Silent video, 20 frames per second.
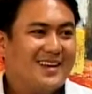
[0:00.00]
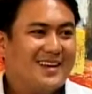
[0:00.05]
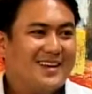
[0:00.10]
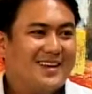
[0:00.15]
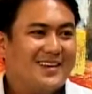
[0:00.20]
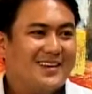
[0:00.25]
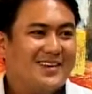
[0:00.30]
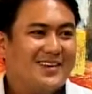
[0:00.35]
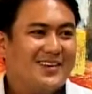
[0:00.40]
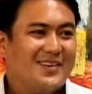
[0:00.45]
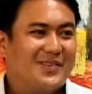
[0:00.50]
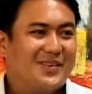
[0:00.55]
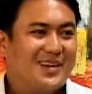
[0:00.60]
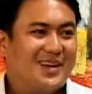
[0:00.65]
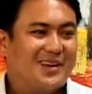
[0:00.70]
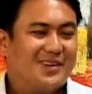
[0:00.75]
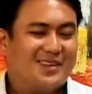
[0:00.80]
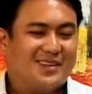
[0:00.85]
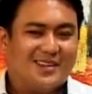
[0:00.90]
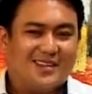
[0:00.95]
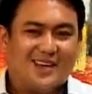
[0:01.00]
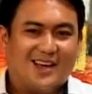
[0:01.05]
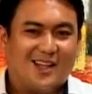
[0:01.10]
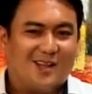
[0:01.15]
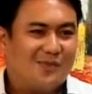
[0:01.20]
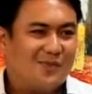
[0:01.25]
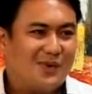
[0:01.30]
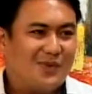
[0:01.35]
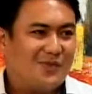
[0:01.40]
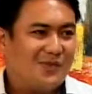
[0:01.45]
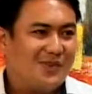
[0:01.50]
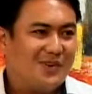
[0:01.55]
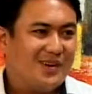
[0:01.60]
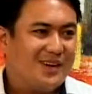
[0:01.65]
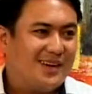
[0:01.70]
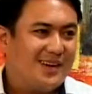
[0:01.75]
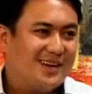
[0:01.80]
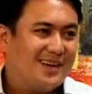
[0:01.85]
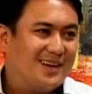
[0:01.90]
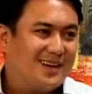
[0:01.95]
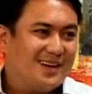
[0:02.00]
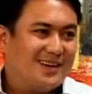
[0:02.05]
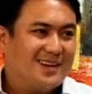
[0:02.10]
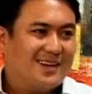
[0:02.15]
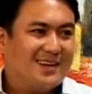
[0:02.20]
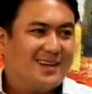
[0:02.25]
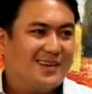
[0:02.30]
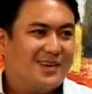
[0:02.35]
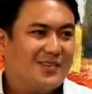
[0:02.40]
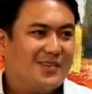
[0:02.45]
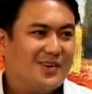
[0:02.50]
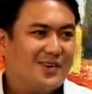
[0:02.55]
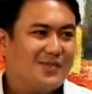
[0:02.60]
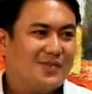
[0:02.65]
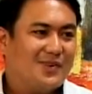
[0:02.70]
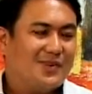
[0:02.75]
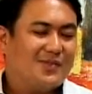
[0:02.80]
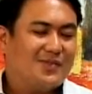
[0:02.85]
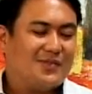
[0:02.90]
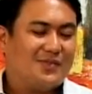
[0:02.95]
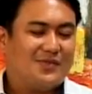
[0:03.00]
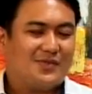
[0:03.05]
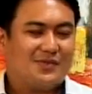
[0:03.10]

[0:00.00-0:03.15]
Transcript: you know, without the help of, uh, of, of, of